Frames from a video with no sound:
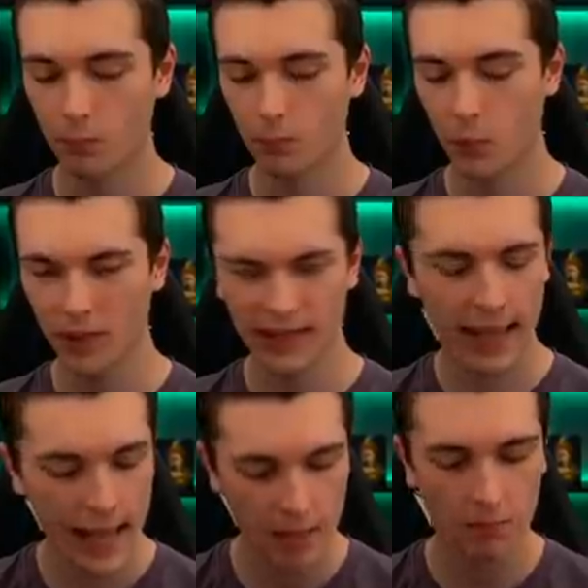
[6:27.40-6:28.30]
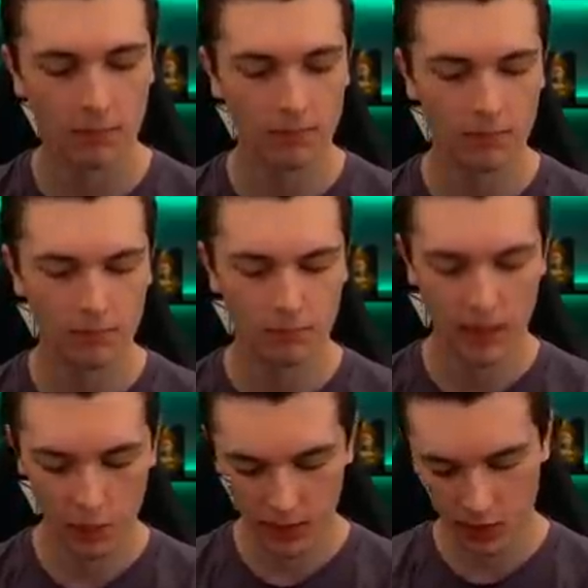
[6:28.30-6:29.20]
We won a game by
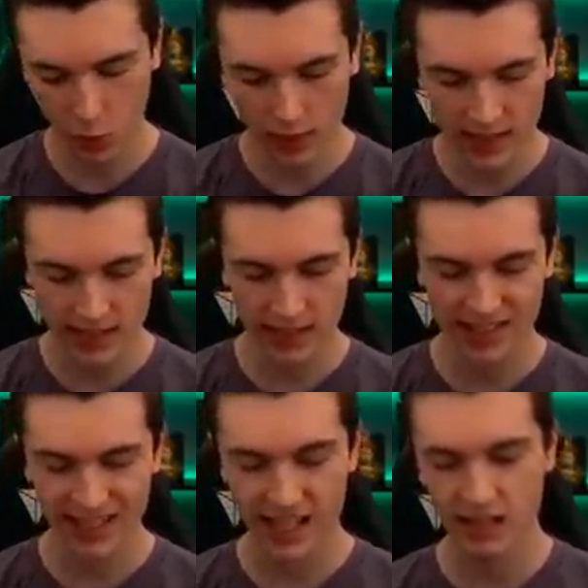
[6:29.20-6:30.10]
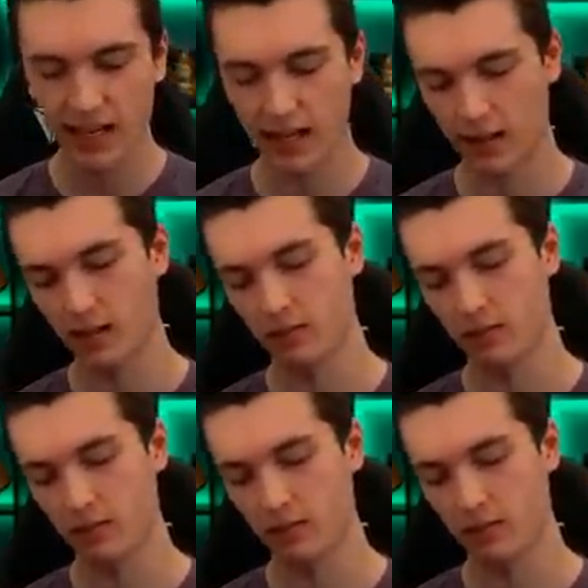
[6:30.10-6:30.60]
using a twenty sixteen deck.